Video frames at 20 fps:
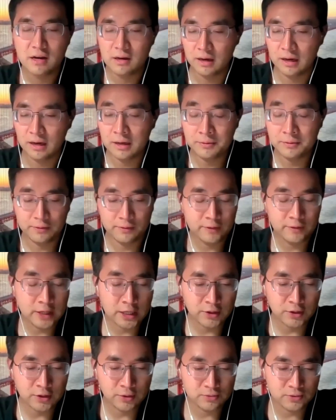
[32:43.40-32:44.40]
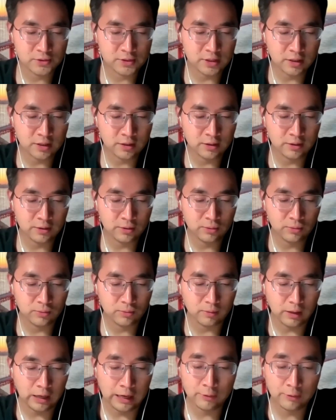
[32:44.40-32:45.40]
Oh, thank you. So
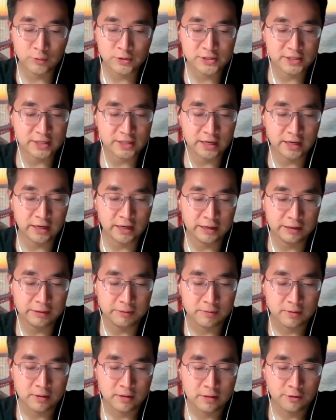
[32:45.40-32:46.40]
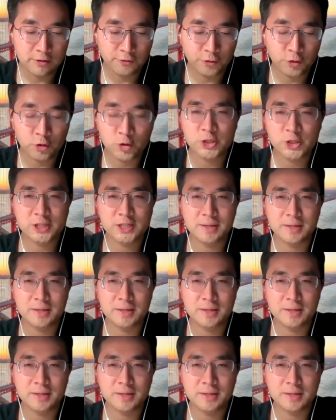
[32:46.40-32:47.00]
I would say first,